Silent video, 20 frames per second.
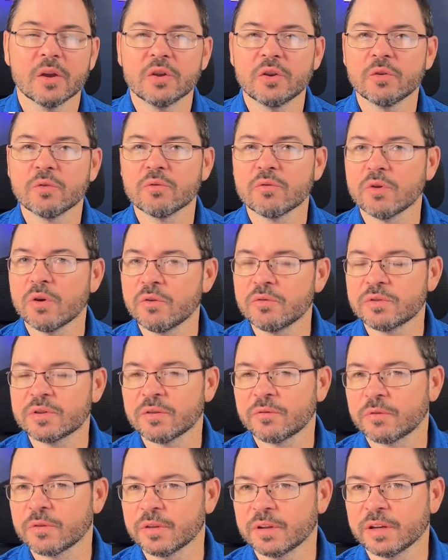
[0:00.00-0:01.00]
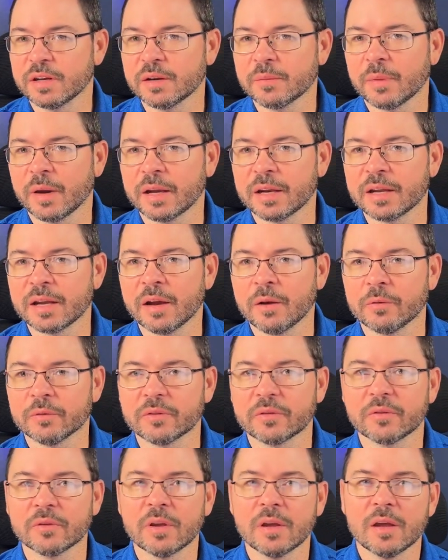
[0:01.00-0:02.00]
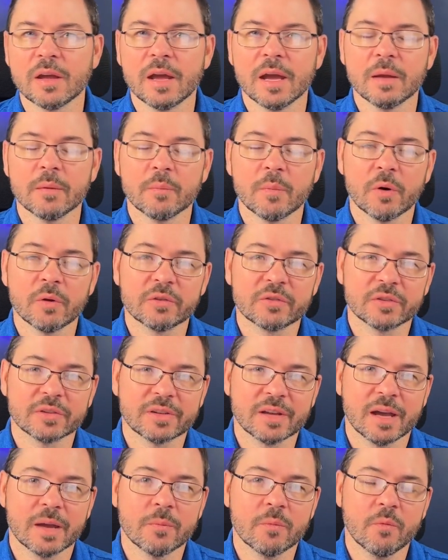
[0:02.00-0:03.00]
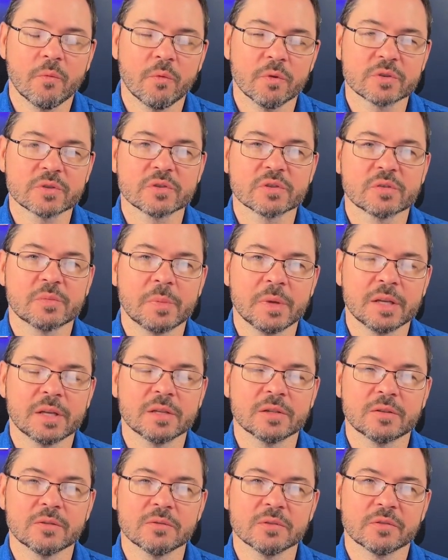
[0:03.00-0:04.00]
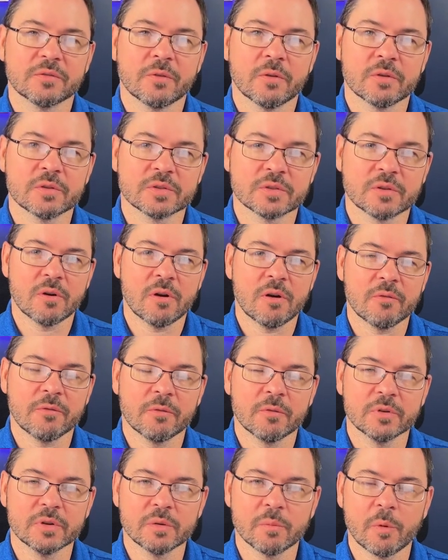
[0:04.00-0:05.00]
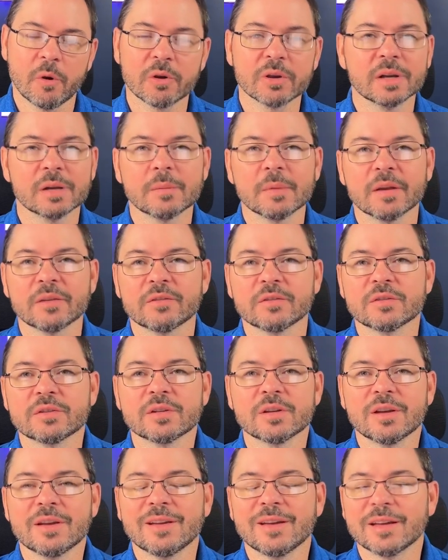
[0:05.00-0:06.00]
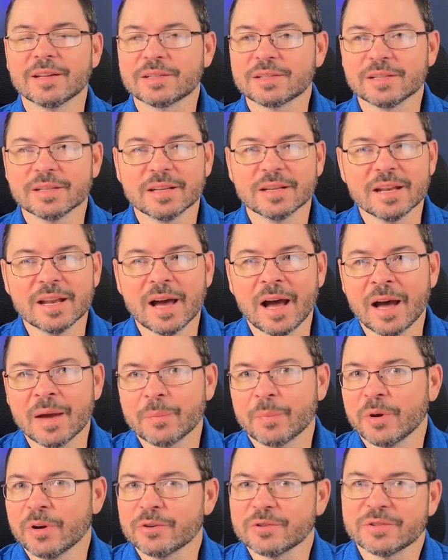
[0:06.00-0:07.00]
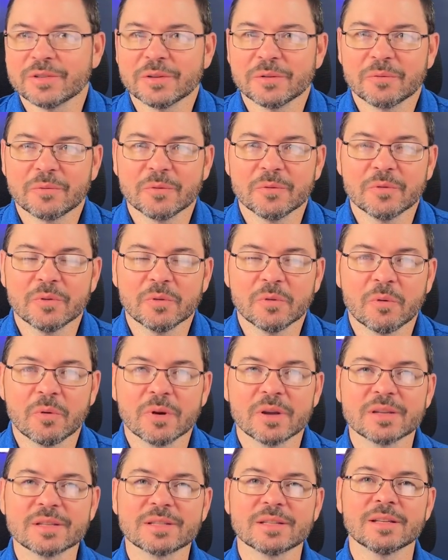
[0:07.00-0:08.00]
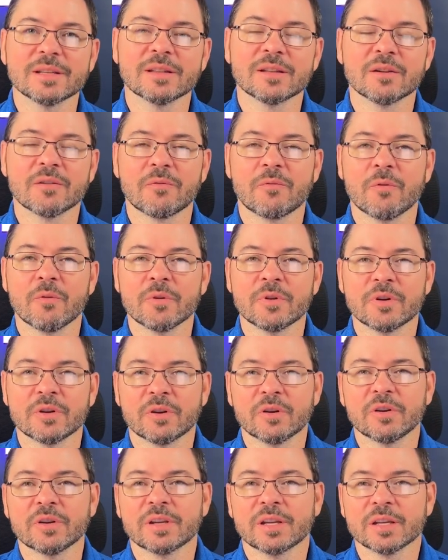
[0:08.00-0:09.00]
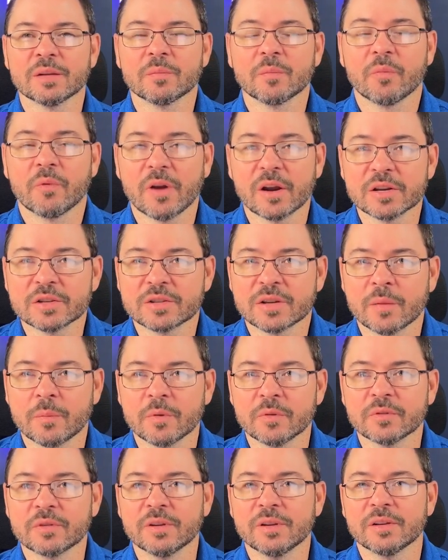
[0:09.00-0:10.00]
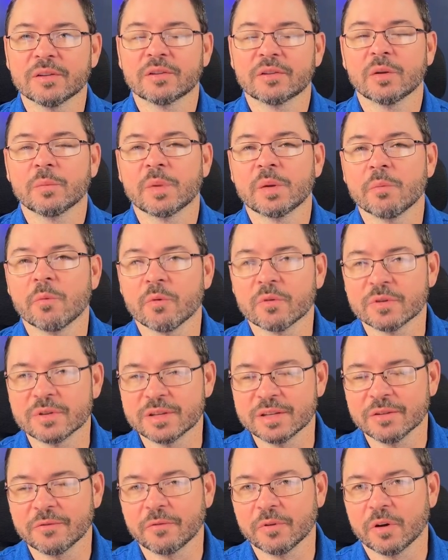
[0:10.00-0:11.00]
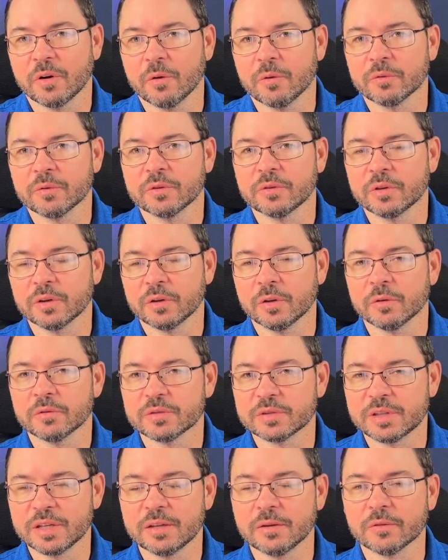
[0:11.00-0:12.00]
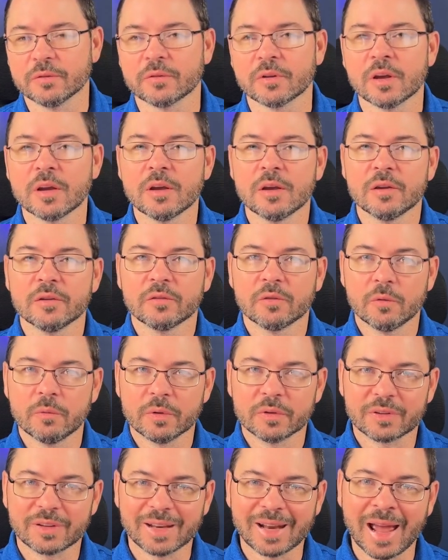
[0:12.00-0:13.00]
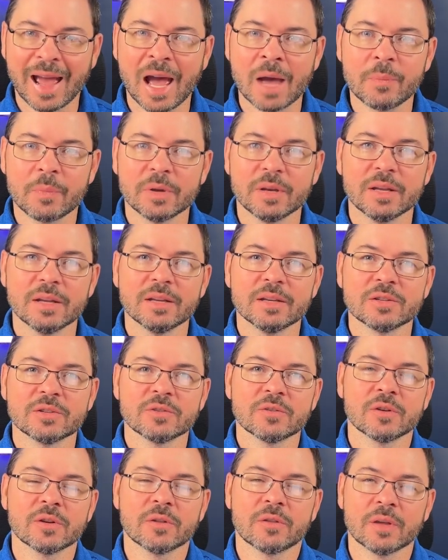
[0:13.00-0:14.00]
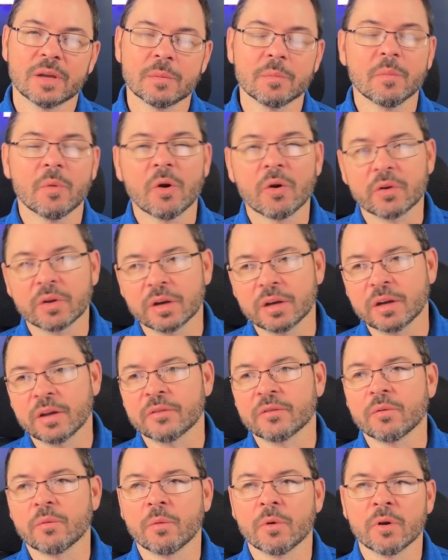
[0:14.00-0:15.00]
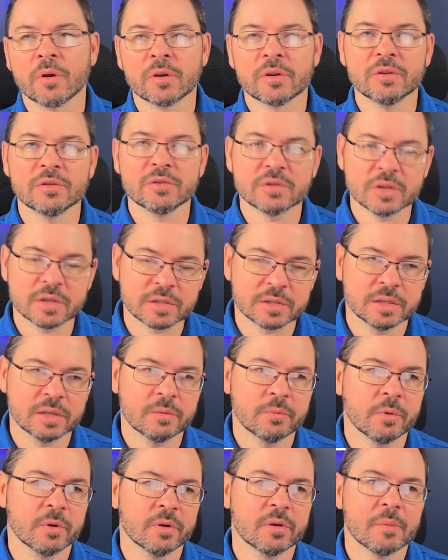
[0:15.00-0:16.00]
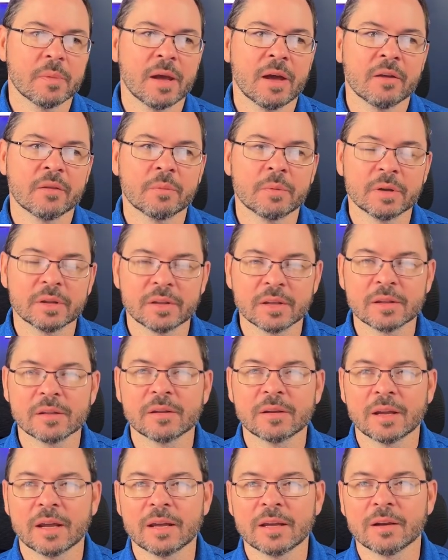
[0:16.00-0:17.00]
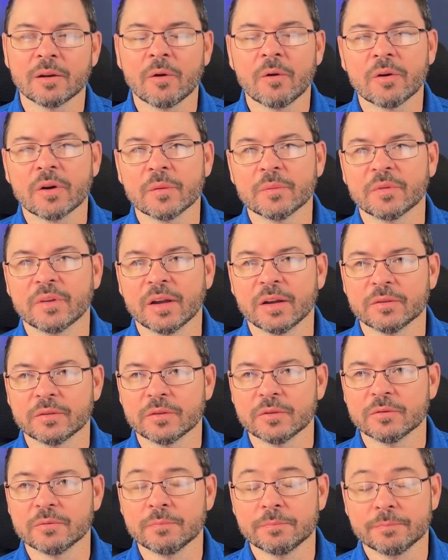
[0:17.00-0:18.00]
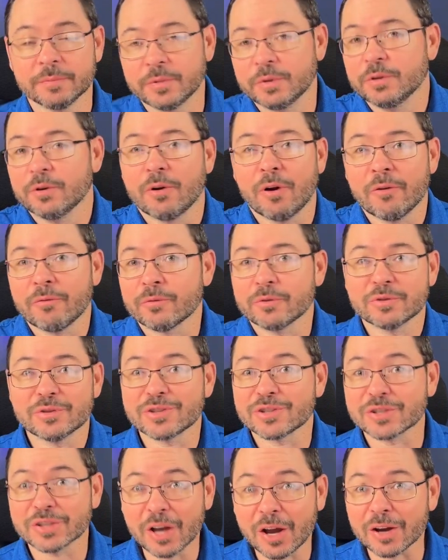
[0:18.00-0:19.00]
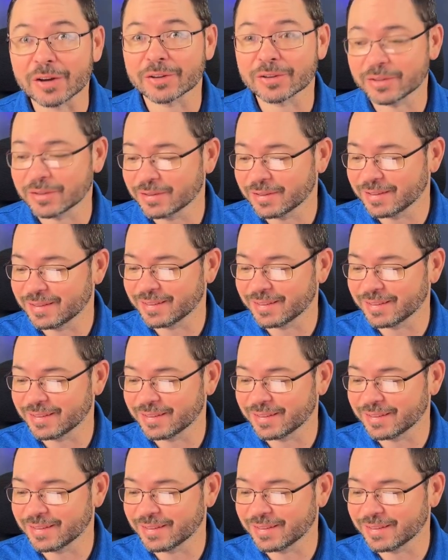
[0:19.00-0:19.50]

You're no different than anybody else. And most of the time, what you're speaking to as far as offer and your marketing message, it's not piercing through the noise, and therefore you're going to get price shoppers, and it's going to be more difficult to close deals. So what's going to happen is you're going to think marketing doesn't work, you just need word of mouth, but at the end of the day, it all comes down to your offer just sucks.